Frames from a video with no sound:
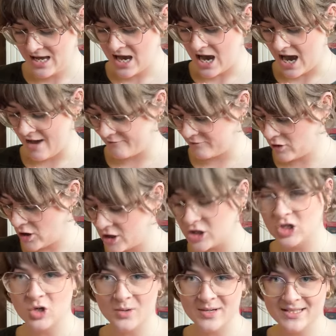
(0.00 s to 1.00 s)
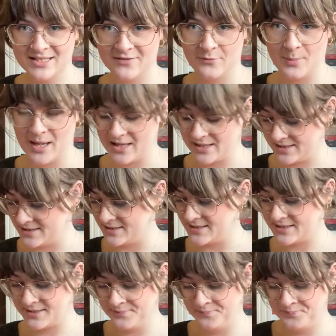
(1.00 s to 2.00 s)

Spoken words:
I've got a choice of buttons.